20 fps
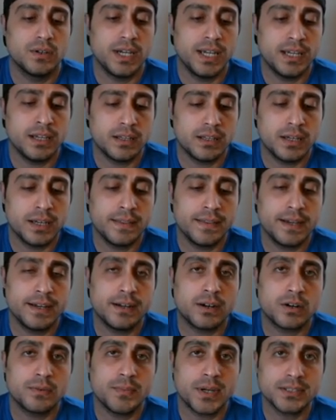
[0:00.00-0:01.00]
And
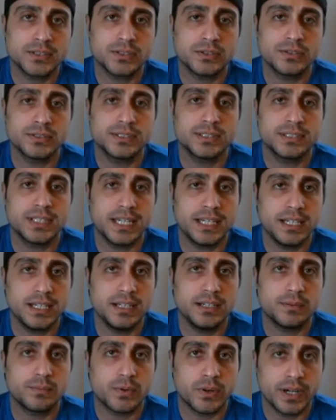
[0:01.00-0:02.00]
then our muscles, they
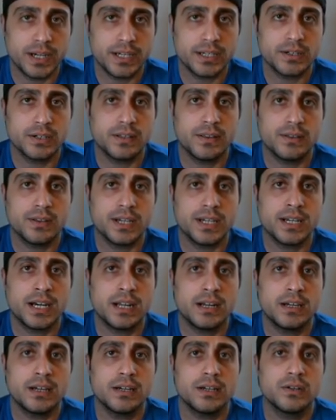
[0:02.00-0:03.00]
need a break. They
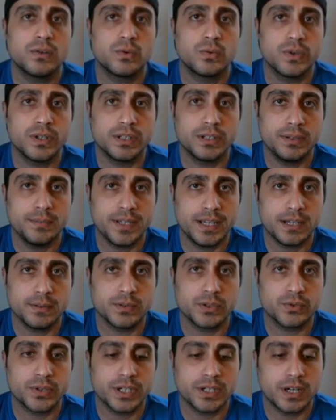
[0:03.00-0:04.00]
gotta really be
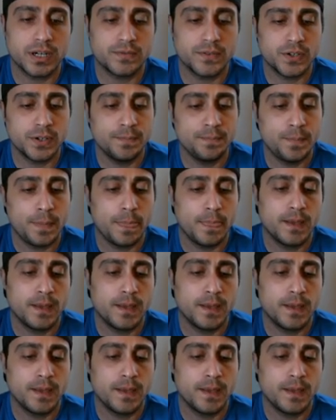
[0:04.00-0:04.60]
able to recover.